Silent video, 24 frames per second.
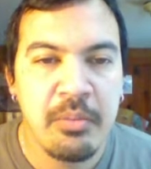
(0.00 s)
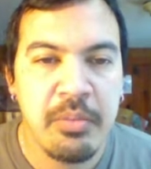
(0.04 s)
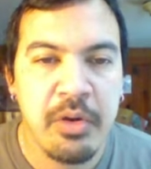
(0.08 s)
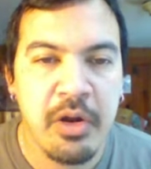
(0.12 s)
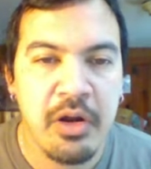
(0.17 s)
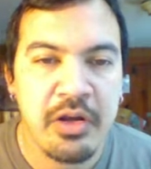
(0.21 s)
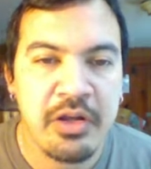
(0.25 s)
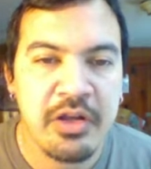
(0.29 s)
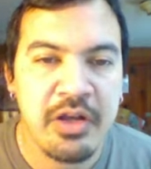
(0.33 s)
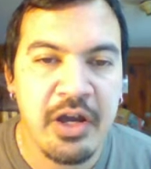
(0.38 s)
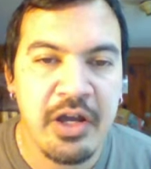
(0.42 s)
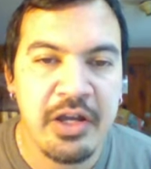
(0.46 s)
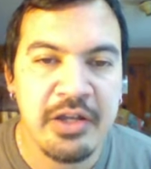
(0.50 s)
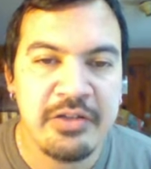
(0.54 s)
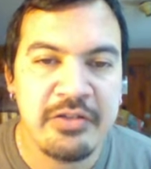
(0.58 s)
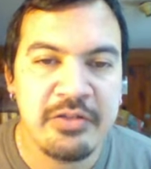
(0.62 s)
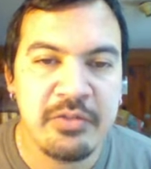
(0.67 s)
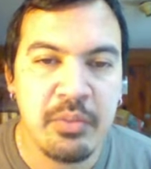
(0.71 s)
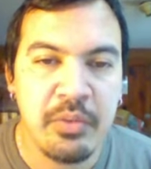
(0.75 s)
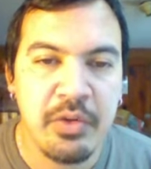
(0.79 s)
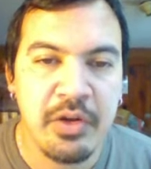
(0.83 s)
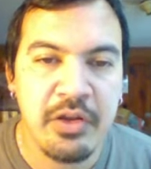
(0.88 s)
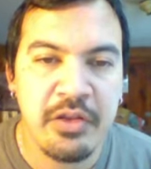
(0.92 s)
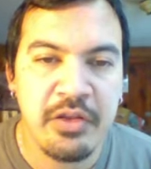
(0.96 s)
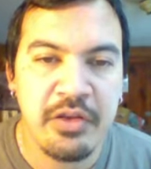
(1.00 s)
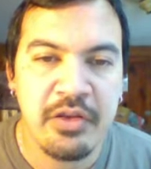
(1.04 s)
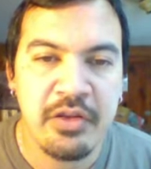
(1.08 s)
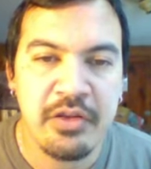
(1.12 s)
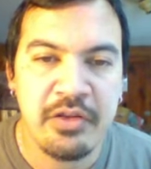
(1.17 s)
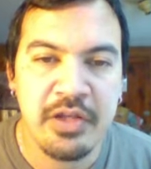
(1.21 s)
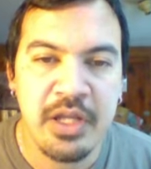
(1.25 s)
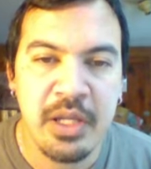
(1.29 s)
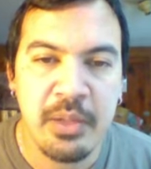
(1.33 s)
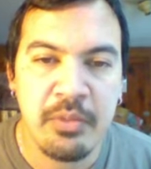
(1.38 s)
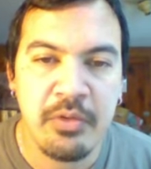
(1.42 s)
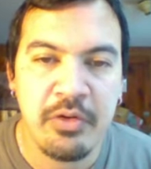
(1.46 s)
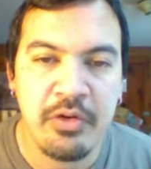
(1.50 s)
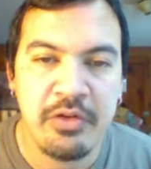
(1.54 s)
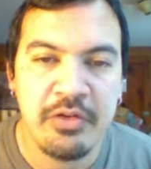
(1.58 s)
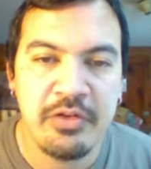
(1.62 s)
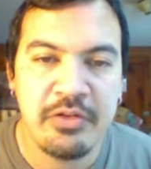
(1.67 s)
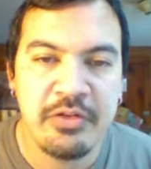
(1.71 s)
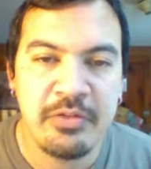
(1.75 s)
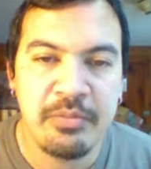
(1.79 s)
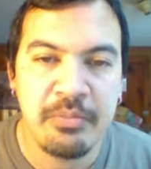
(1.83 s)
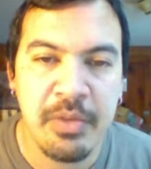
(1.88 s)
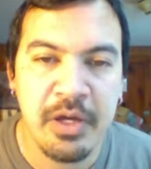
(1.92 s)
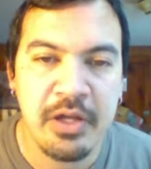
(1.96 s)
Park Heights, one of the
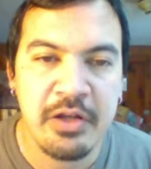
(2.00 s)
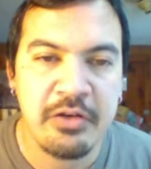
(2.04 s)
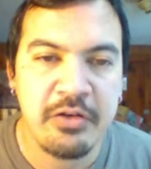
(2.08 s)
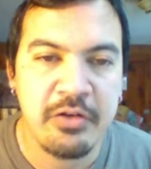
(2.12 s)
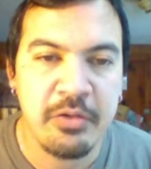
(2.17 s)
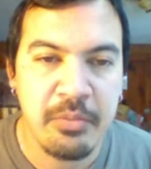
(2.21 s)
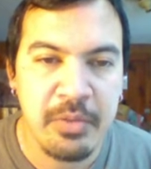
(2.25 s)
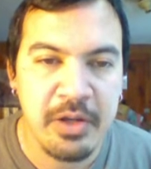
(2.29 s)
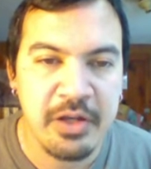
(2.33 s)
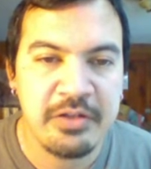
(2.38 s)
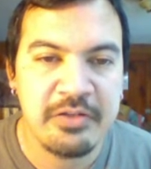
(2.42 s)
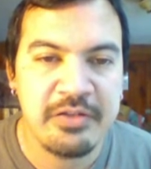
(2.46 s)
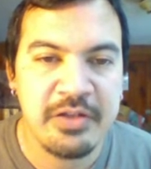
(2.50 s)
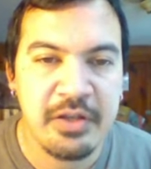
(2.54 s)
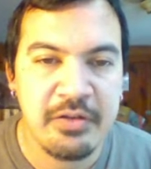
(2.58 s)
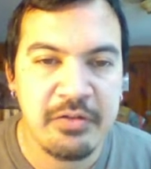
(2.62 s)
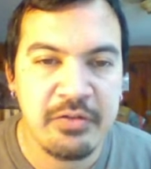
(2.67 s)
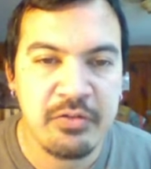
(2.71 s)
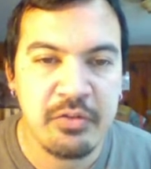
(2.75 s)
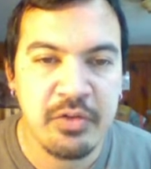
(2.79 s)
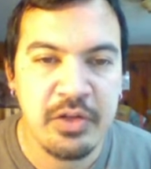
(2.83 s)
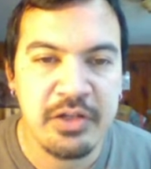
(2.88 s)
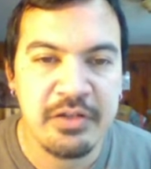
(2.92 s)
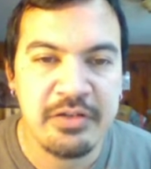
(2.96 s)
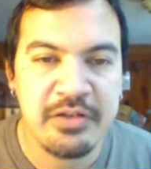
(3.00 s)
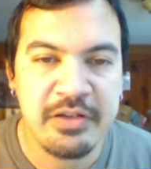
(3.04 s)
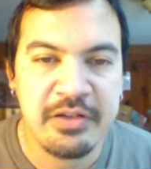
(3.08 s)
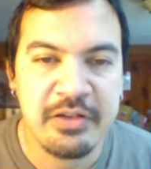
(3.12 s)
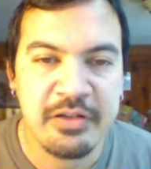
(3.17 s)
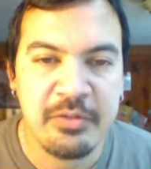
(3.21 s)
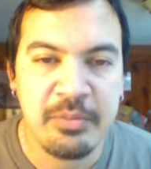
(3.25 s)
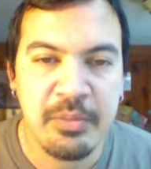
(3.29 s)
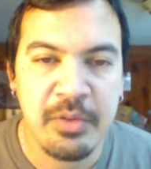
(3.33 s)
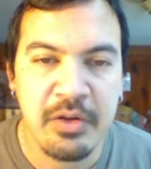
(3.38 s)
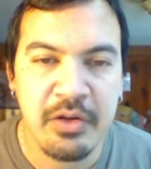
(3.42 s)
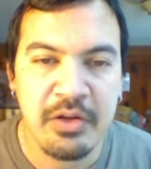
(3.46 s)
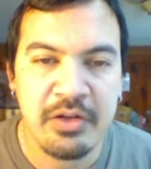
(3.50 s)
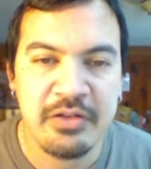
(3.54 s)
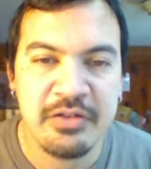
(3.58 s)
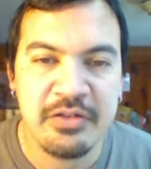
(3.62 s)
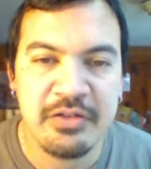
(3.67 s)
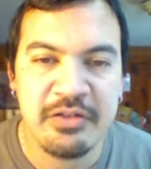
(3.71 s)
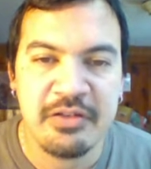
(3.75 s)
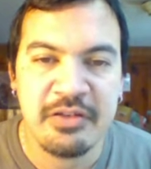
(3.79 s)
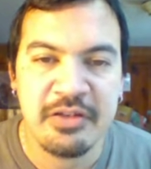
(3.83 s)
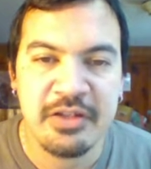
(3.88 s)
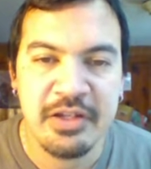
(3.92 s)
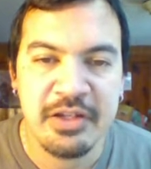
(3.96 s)
neighborhoods monitored by Safe Streets, has experienced
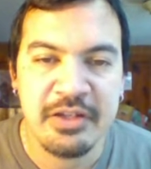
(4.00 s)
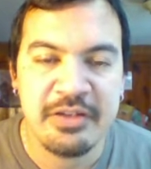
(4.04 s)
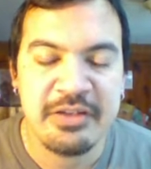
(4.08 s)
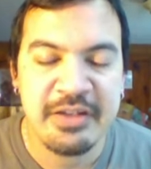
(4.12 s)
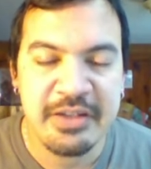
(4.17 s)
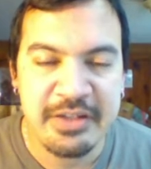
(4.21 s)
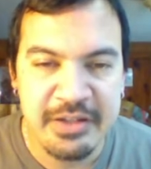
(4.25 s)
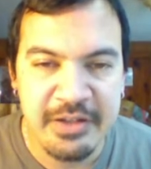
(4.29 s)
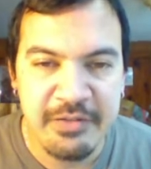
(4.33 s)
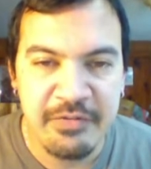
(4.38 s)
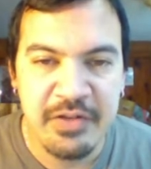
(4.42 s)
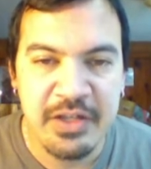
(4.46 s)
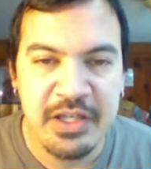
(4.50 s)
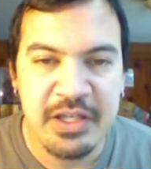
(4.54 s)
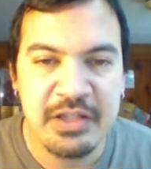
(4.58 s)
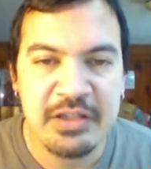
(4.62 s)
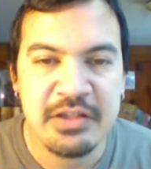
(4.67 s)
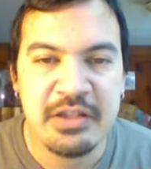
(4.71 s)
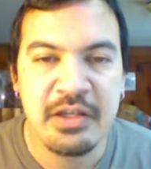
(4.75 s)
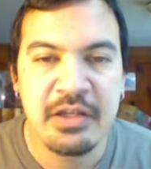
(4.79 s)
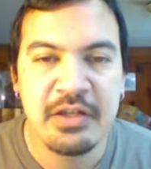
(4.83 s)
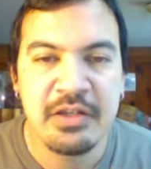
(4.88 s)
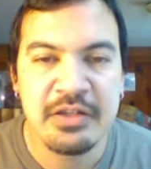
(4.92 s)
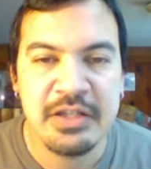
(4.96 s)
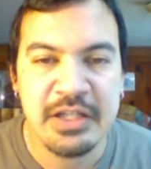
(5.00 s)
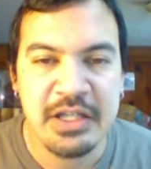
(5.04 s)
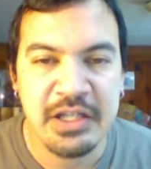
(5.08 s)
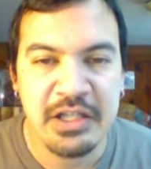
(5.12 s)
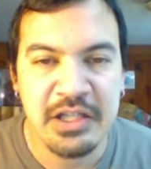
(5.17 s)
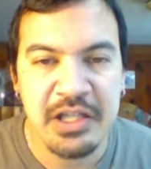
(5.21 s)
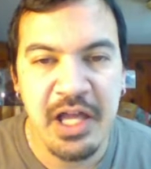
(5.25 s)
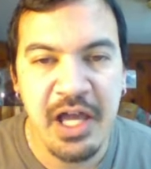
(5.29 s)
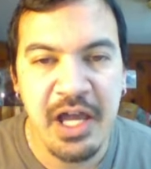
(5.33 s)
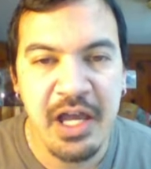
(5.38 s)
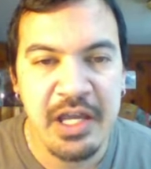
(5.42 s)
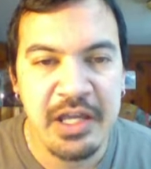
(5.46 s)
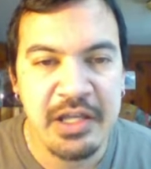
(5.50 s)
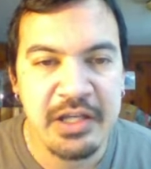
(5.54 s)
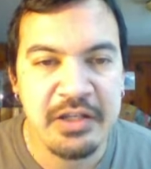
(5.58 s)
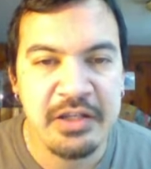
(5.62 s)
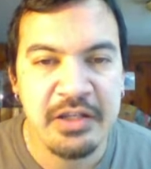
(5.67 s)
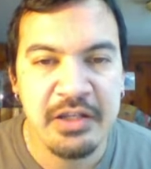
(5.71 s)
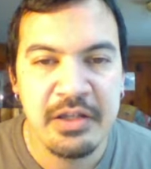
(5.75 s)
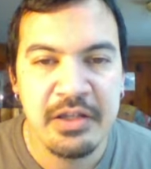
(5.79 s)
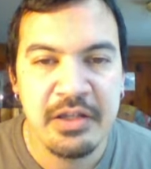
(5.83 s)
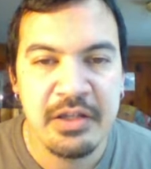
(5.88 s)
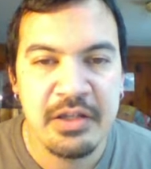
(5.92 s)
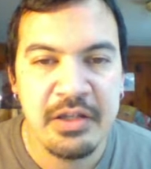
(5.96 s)
a significant
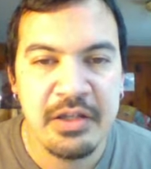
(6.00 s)
decline